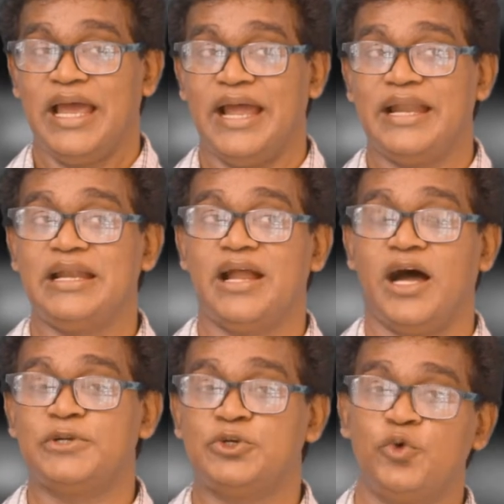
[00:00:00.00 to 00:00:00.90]
and
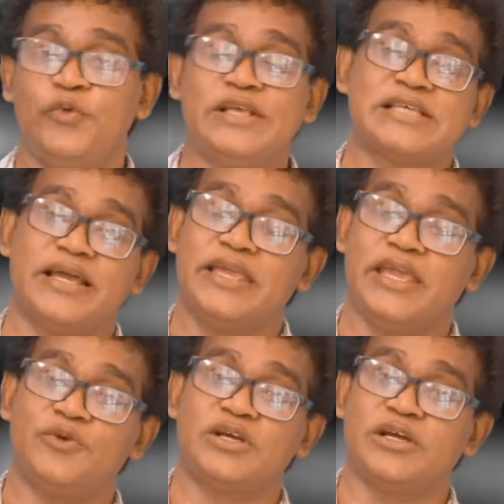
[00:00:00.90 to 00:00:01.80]
after two weeks i
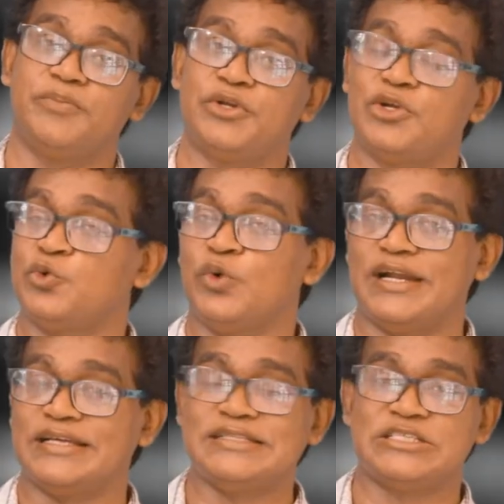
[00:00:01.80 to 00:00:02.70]
gave the computer to
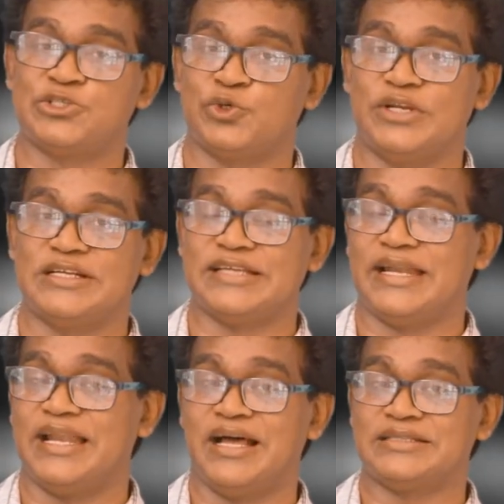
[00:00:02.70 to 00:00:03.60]
another student
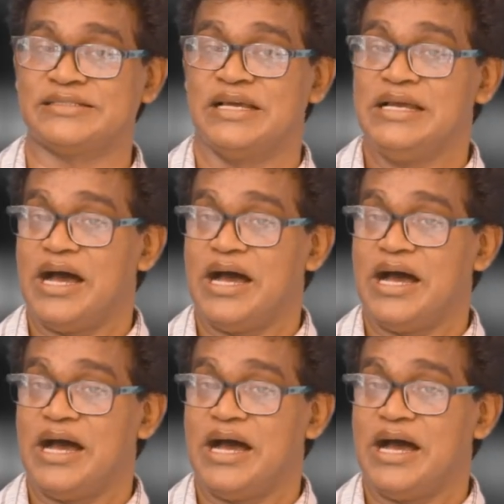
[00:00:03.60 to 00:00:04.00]
and asked